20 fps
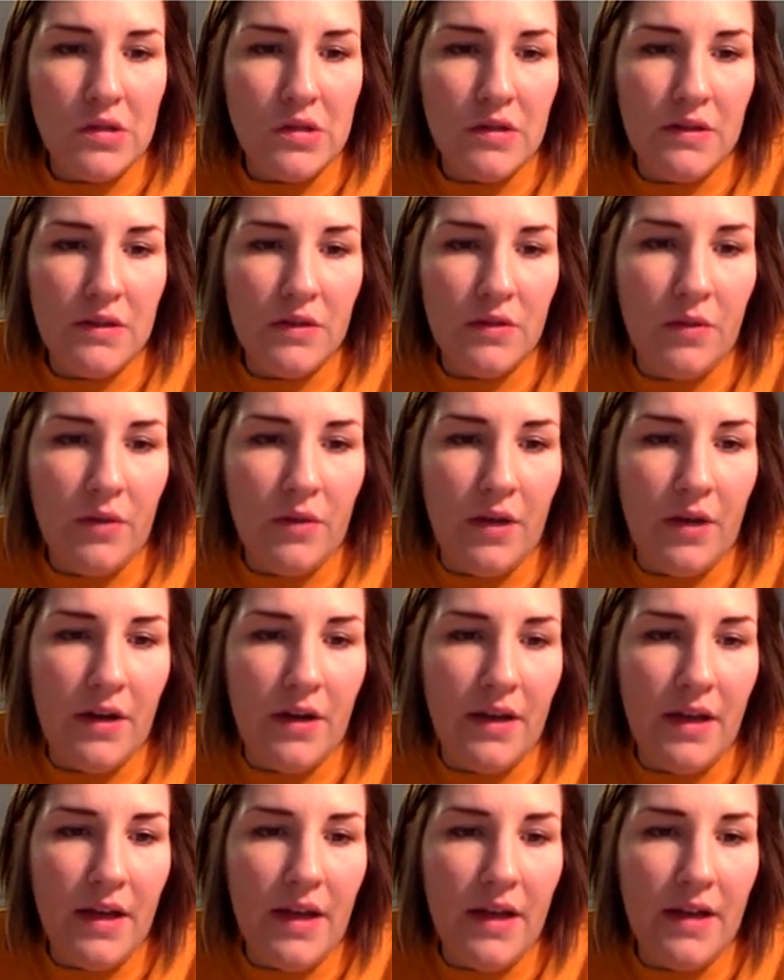Square
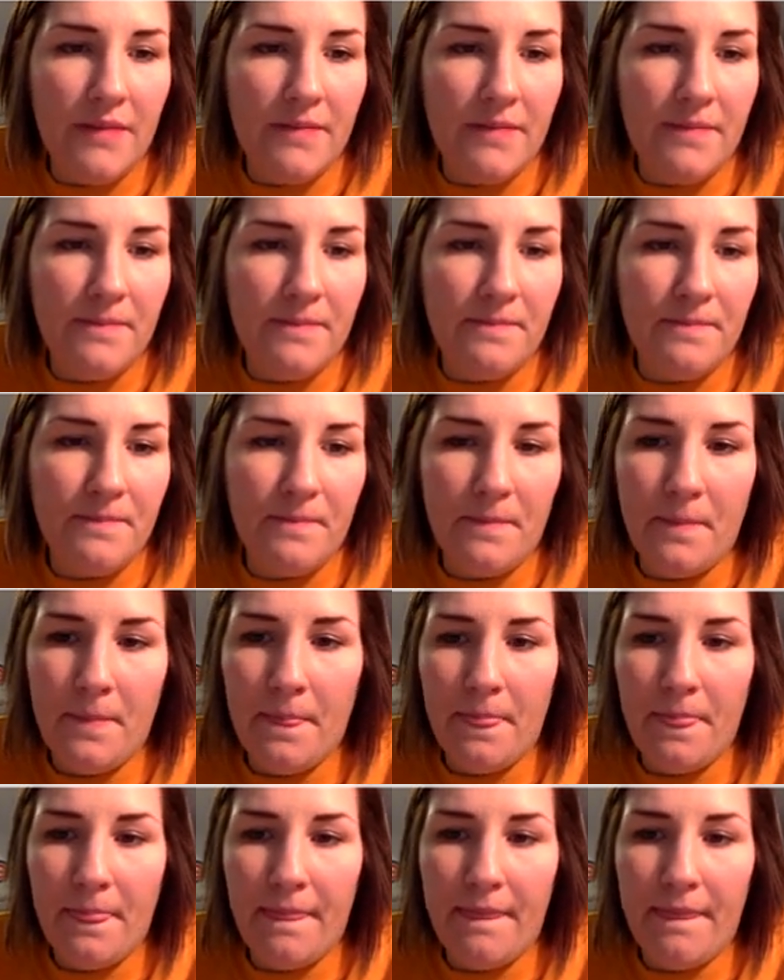again.
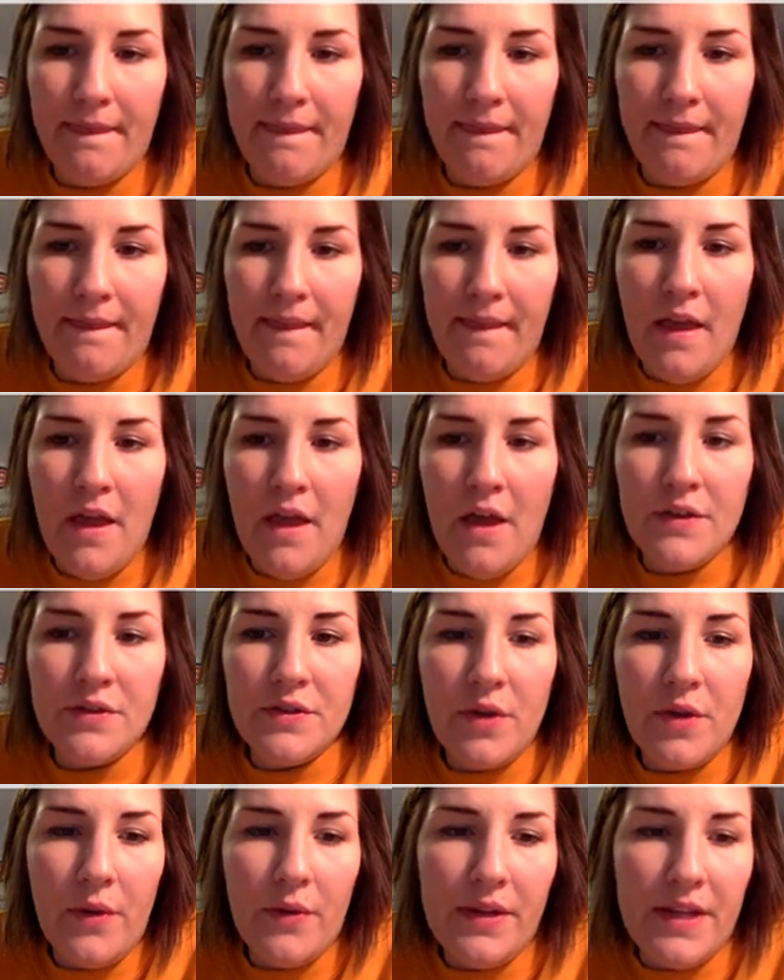
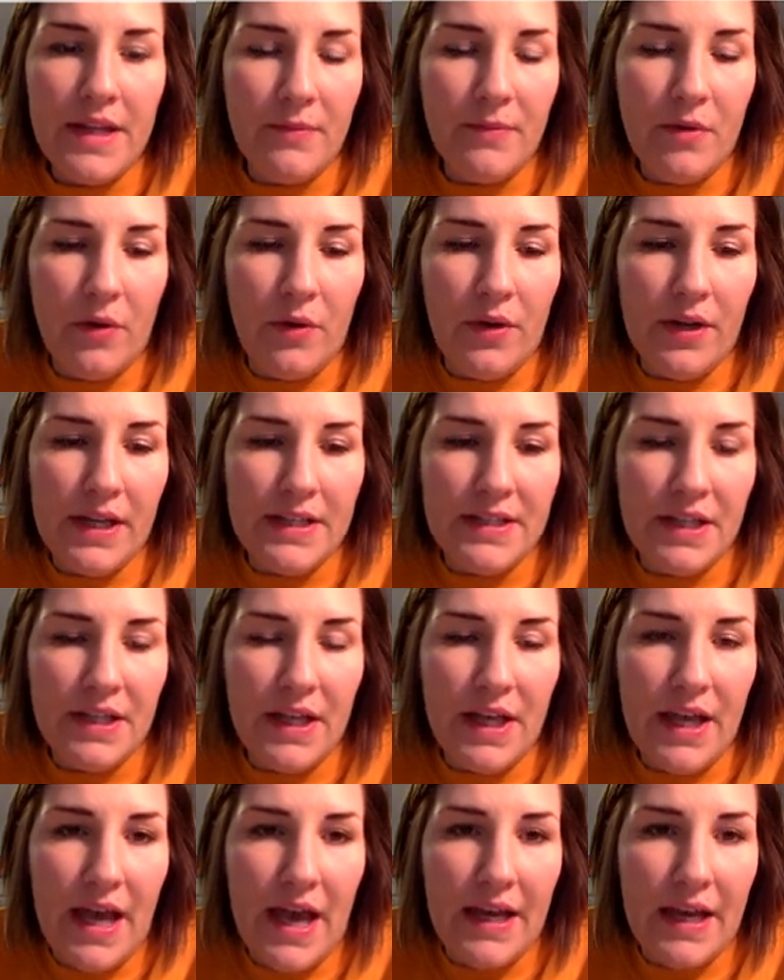So I would keep going until
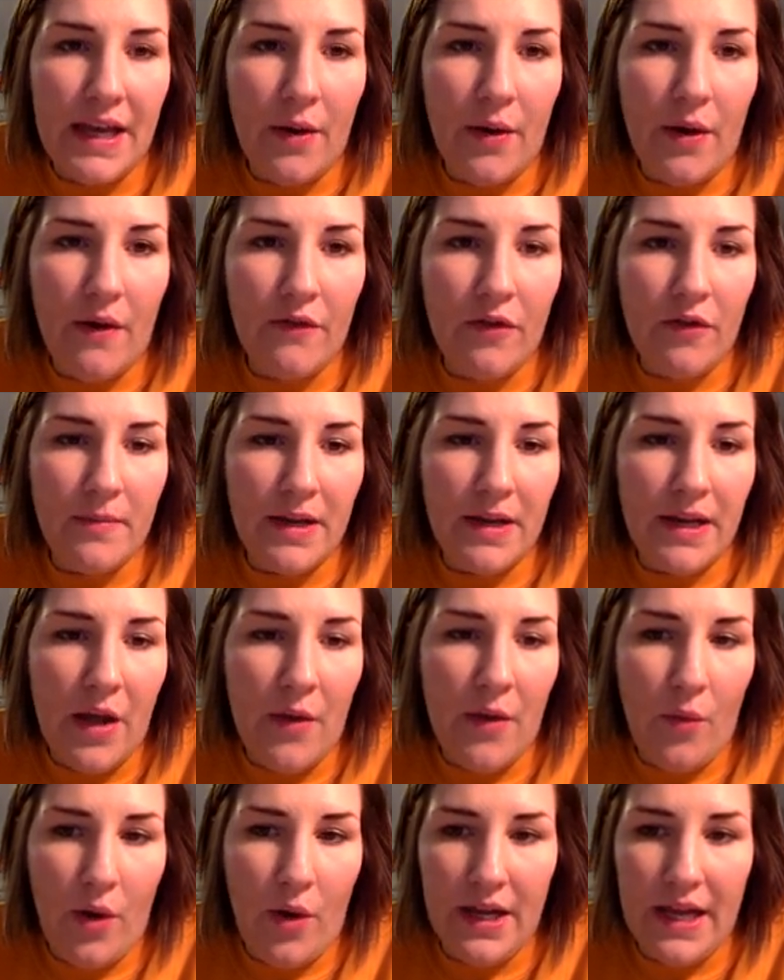I had however many I
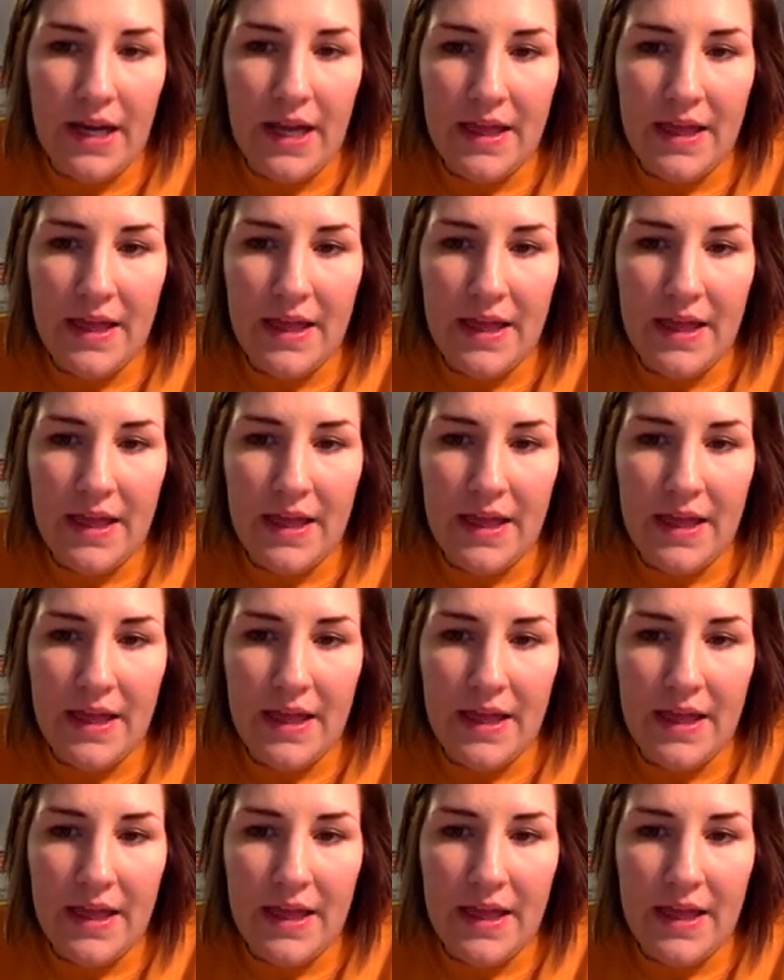wanted.